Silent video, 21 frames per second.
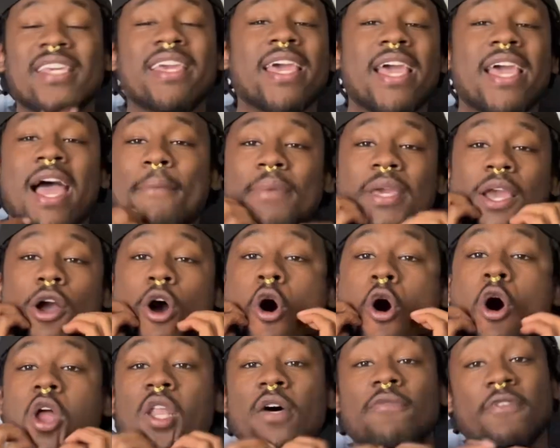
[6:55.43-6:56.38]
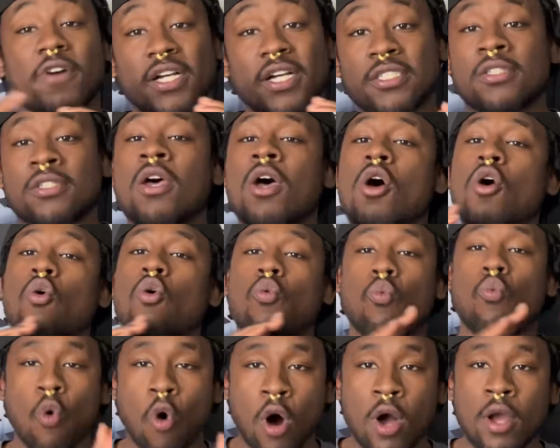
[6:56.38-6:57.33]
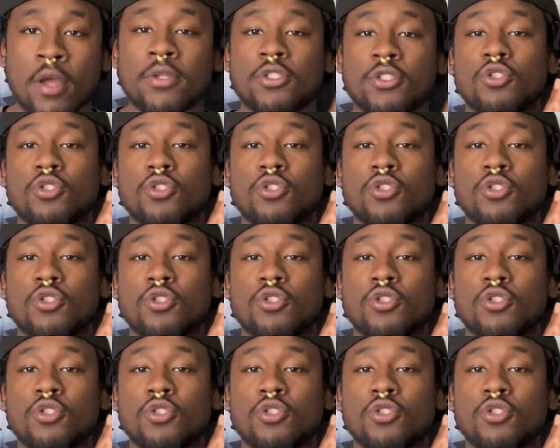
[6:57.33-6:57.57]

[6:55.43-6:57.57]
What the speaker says: yeah, I mean, all of us want